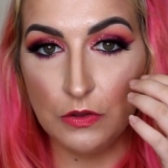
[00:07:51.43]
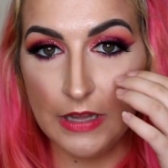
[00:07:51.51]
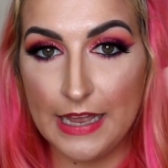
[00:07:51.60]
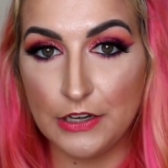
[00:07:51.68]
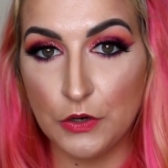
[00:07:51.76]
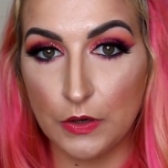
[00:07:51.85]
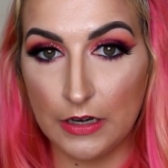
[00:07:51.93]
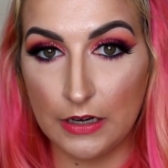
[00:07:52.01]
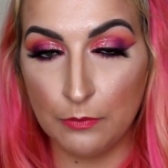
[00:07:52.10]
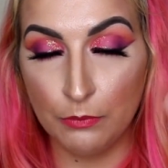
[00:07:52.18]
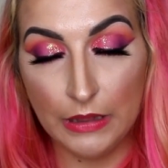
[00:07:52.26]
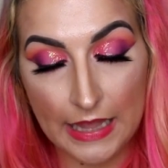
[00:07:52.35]
let
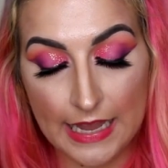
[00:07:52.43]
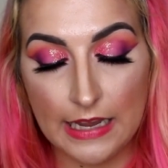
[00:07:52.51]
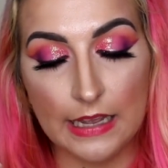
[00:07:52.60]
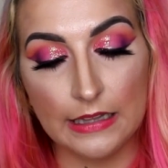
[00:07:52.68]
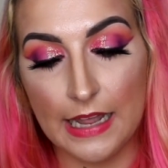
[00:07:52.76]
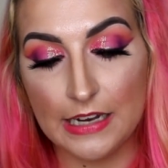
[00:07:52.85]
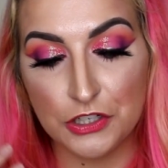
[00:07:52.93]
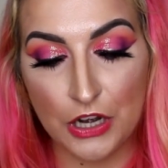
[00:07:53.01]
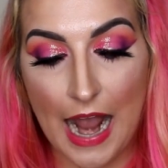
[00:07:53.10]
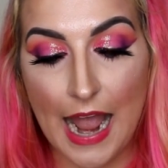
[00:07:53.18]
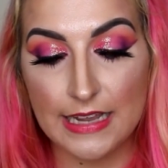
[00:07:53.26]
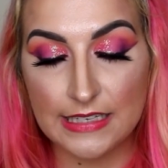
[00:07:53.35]
your blink and let your
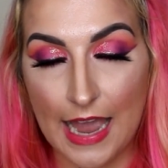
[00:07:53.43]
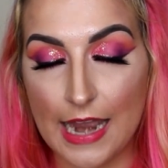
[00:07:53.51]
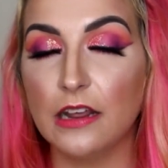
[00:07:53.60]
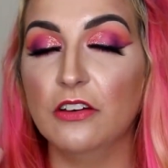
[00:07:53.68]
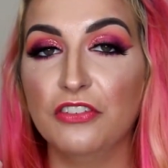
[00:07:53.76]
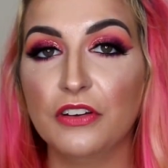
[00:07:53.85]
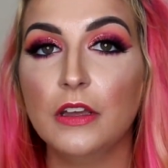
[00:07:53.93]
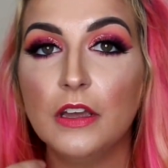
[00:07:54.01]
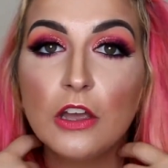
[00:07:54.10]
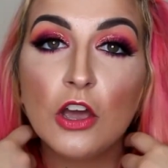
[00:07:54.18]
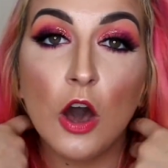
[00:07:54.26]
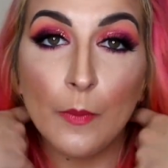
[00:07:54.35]
eyes kind of
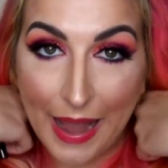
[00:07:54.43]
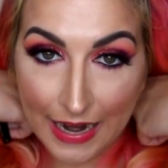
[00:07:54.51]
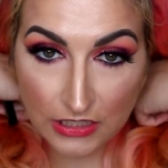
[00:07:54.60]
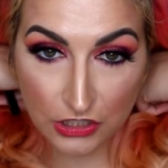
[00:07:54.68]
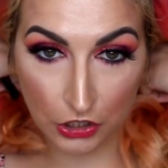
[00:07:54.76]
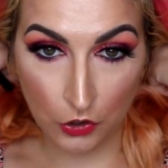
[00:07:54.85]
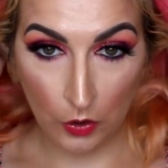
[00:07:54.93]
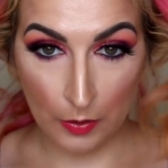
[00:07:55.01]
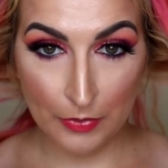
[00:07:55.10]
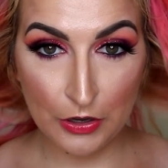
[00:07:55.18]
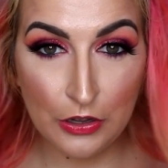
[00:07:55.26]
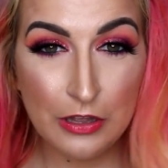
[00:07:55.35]
go back to
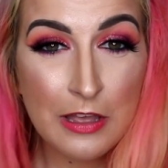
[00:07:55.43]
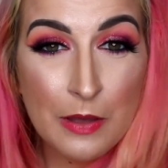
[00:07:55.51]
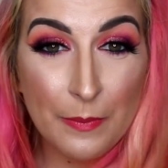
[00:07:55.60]
normal.